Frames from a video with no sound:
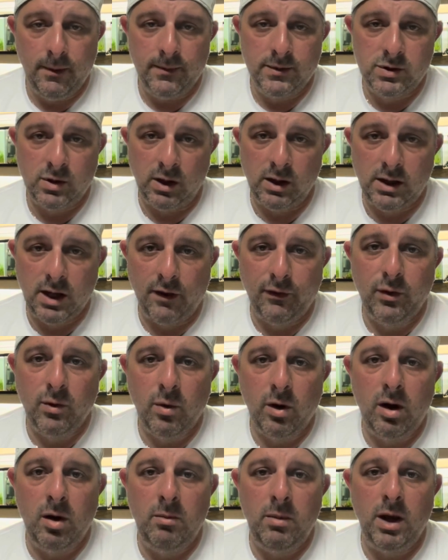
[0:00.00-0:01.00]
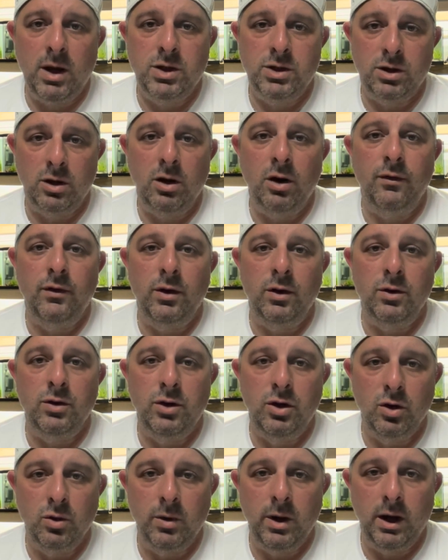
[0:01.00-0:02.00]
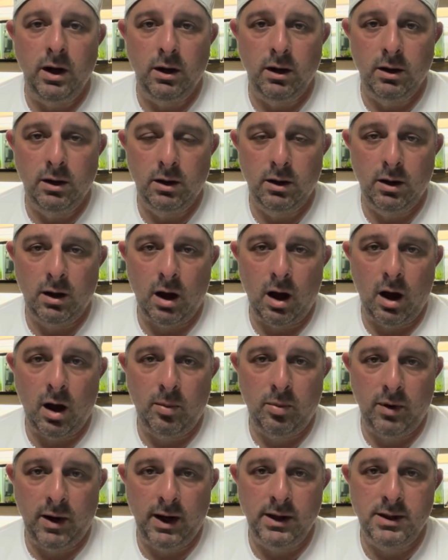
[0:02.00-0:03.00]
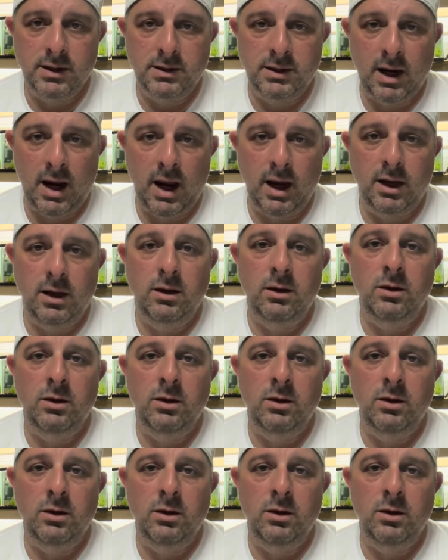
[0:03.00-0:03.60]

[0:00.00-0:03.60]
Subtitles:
So you definitely want to make sure if you're doing a planted tank,